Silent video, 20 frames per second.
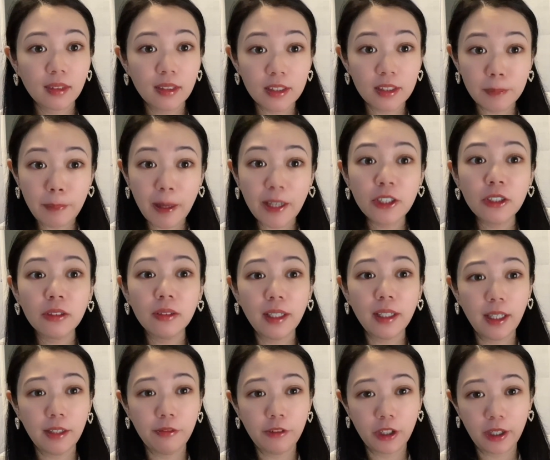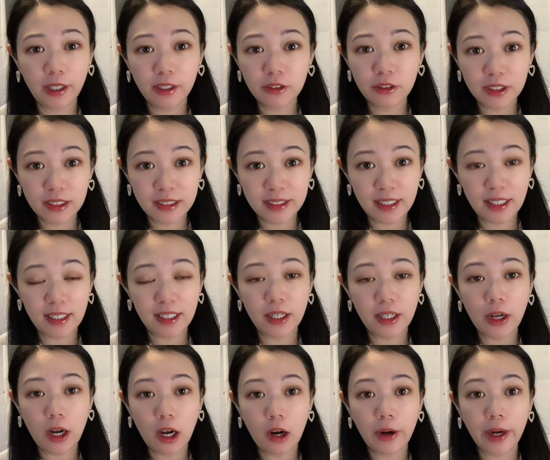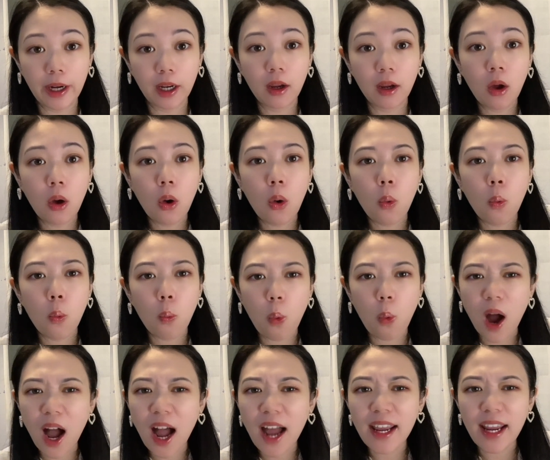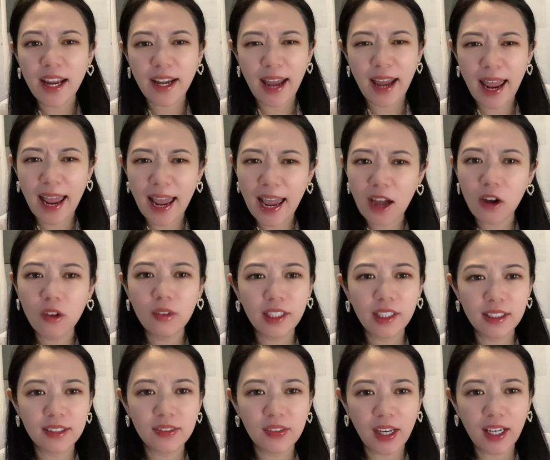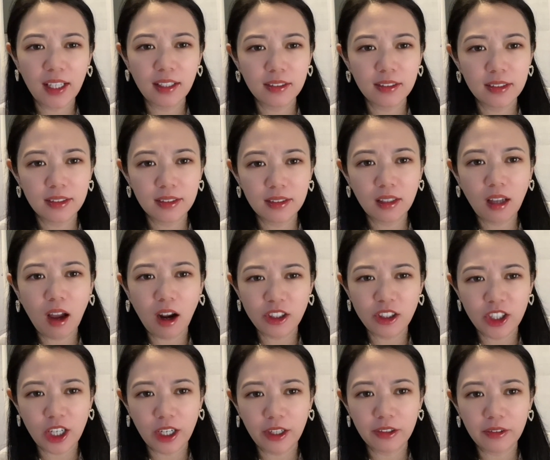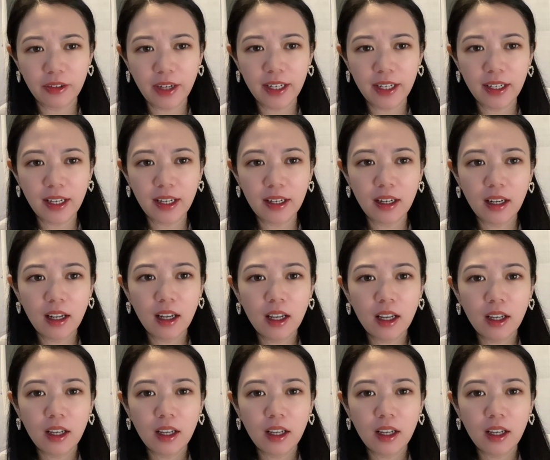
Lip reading: Especially if you're interested in knowing why and how these things got generated,